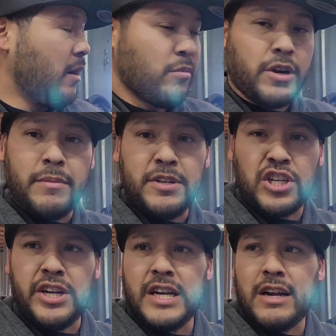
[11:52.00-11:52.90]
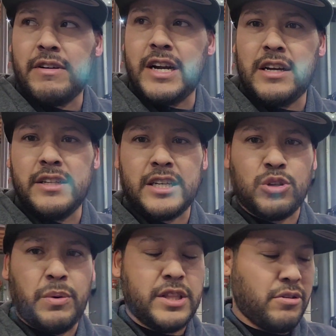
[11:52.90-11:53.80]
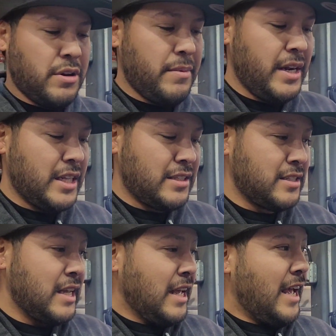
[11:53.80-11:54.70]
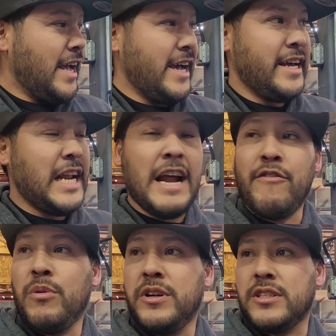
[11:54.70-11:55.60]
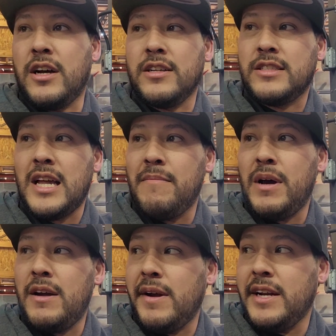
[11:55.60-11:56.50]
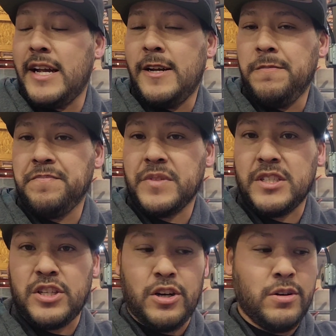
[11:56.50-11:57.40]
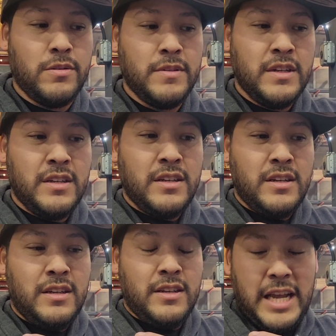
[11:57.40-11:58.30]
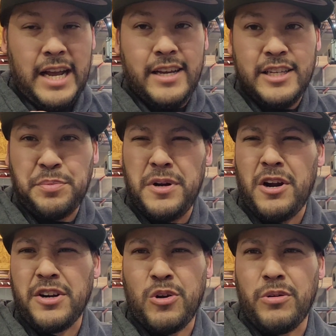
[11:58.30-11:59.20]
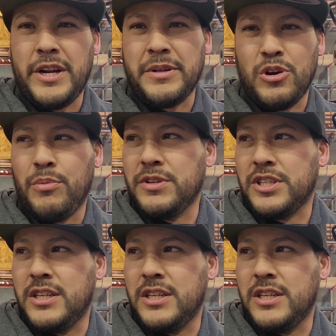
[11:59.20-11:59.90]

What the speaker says: we're gonna be shutting down right now in the next 20-30 minutes, and everyone is on standby right now. So yeah, it's pretty hard to coordinate with a whole bunch